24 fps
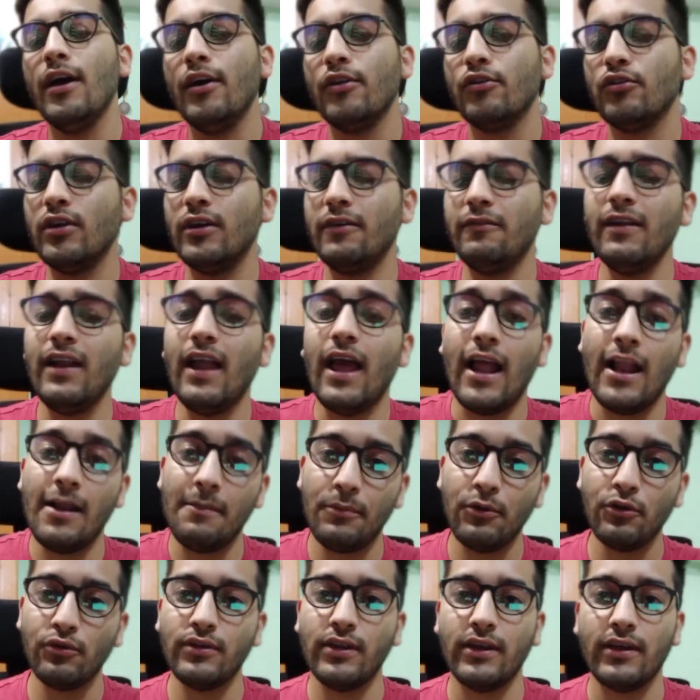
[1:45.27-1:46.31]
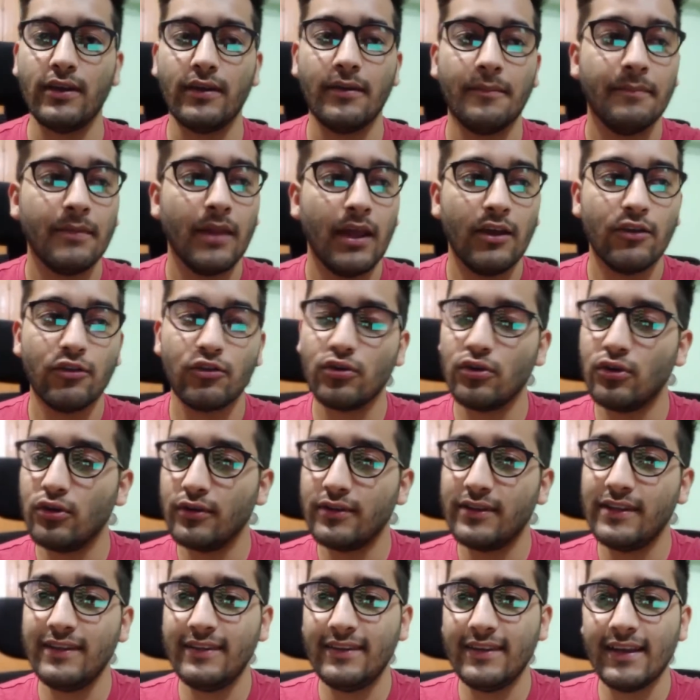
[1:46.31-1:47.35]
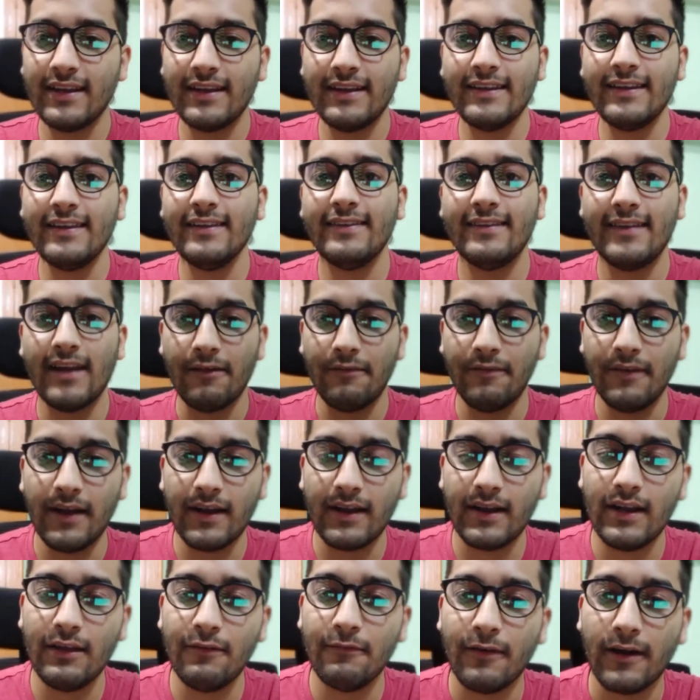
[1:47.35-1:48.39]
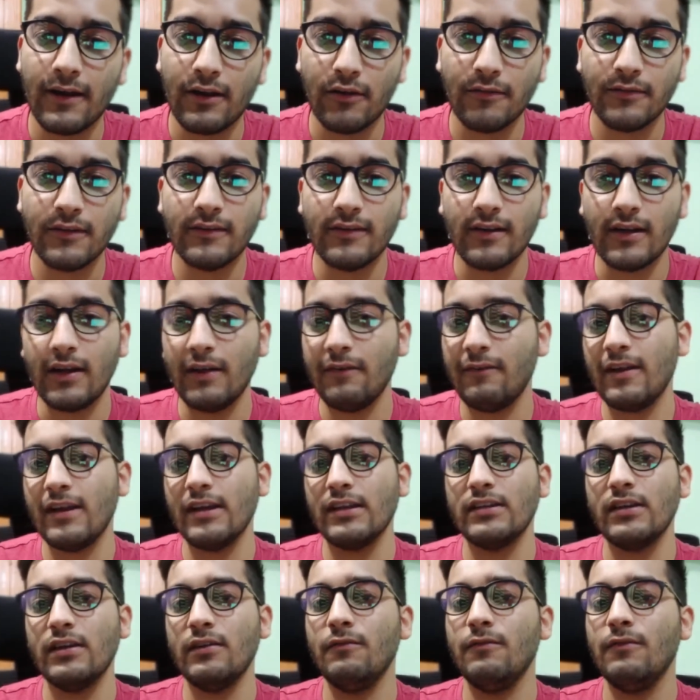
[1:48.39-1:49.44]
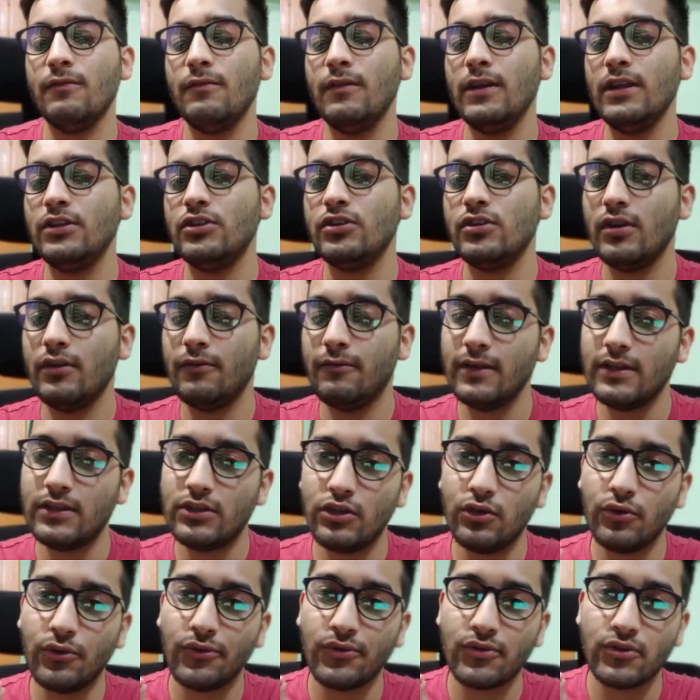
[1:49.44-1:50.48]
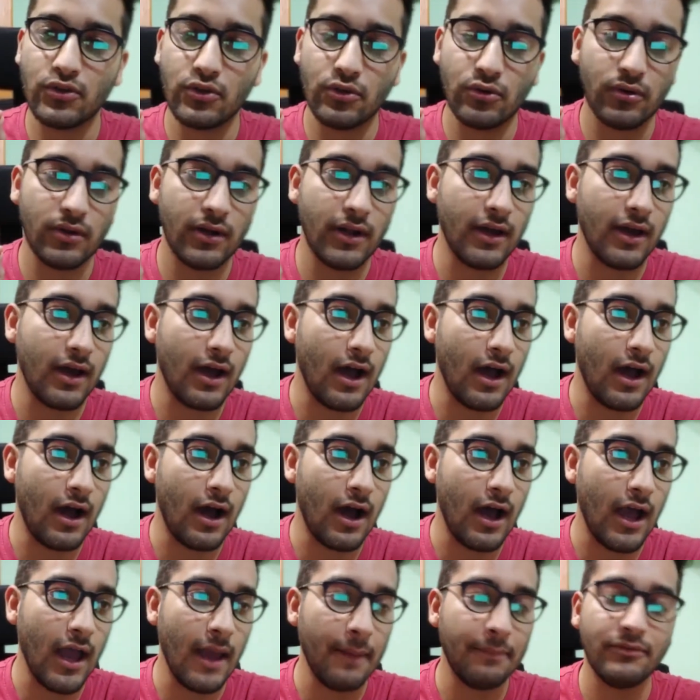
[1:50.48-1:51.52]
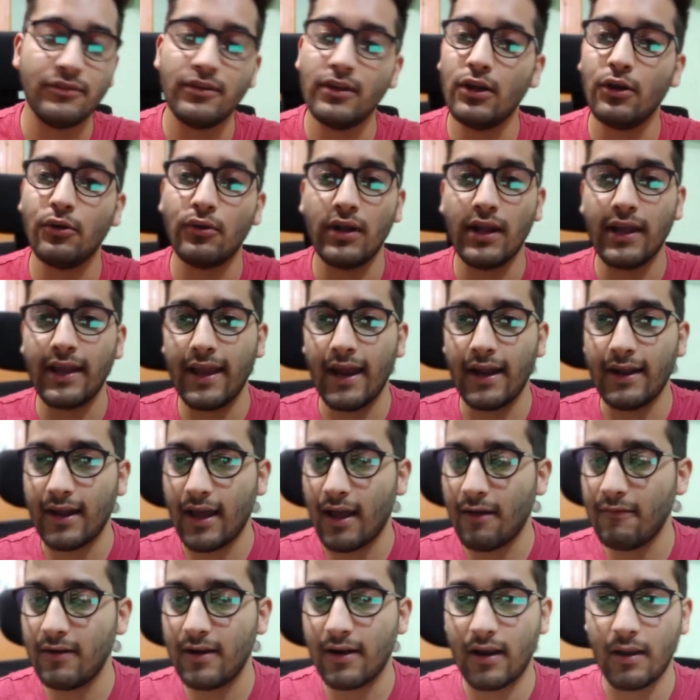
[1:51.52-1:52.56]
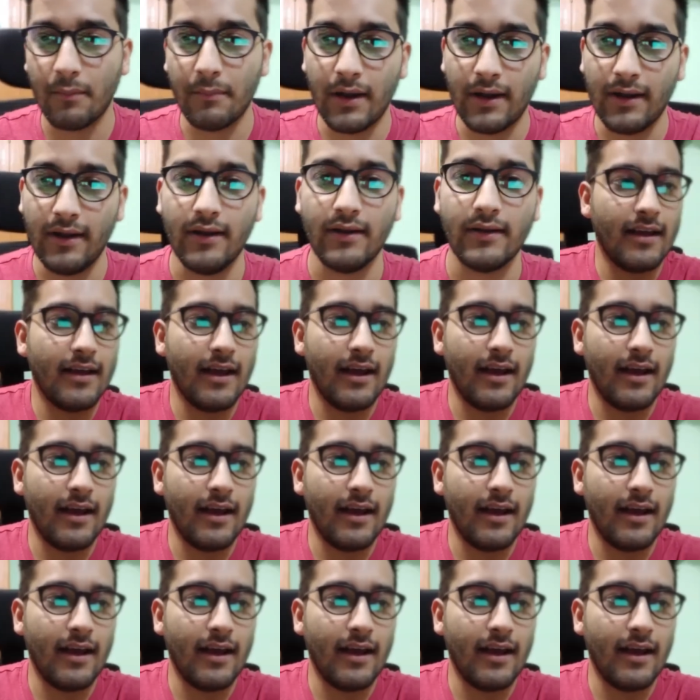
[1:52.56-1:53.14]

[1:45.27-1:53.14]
So it will help you there. So C C N A is definitely one of the certification which which you should uh, absolutely get. I will recommend it.